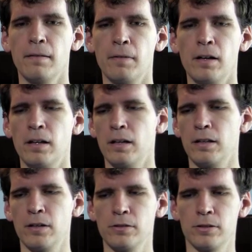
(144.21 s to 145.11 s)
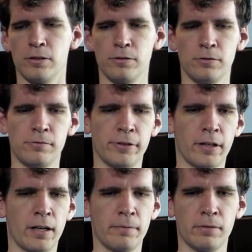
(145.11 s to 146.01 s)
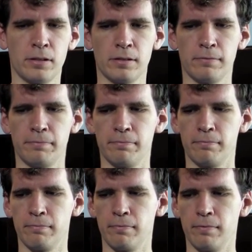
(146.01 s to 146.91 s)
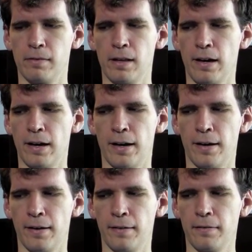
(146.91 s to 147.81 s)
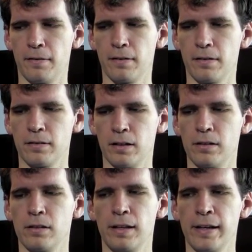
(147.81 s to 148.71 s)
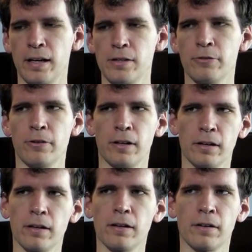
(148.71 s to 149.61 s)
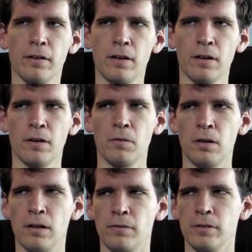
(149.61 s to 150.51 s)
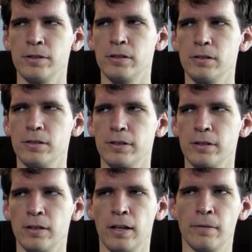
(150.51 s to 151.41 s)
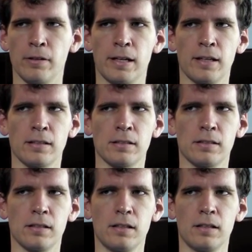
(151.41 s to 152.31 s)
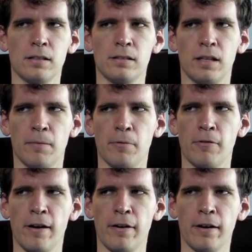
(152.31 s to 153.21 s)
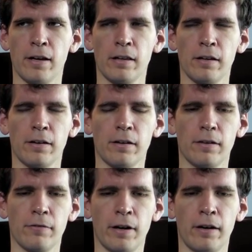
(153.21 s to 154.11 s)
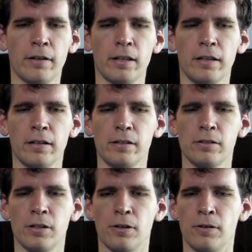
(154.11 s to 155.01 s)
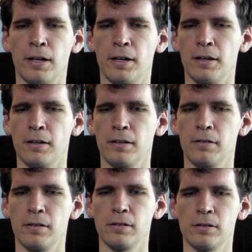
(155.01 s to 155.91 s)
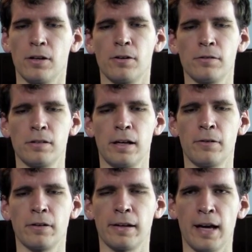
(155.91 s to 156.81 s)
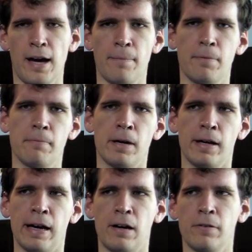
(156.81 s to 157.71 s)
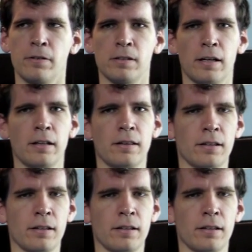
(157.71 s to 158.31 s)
But uh, those two jobs, uh, the the ice rink one was just labeled as temporarily, so I so they would cap my hours at